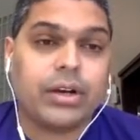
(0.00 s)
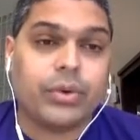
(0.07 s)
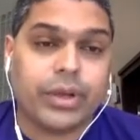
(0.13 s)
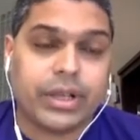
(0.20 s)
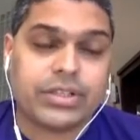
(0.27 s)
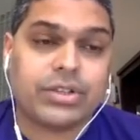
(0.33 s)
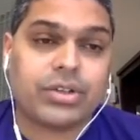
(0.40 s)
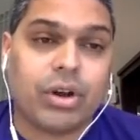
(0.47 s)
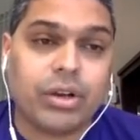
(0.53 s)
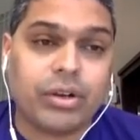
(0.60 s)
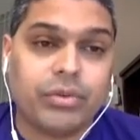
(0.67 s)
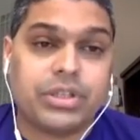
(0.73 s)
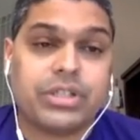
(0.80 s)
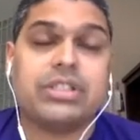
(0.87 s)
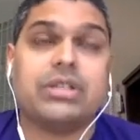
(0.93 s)
today's
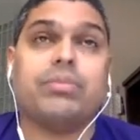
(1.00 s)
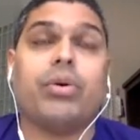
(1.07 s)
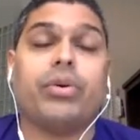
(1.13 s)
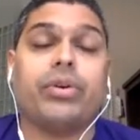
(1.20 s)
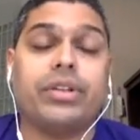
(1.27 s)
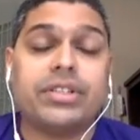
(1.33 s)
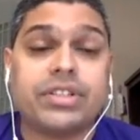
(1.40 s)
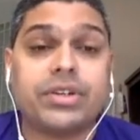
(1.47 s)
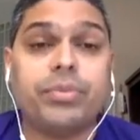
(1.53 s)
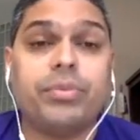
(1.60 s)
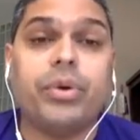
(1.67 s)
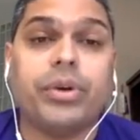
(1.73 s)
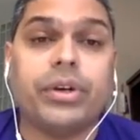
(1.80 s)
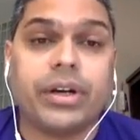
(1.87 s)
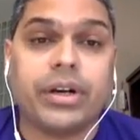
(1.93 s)
talk, which is about
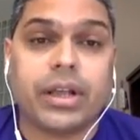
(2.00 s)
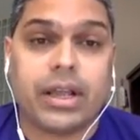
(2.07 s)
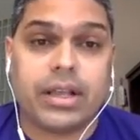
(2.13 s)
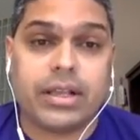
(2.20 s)
distributed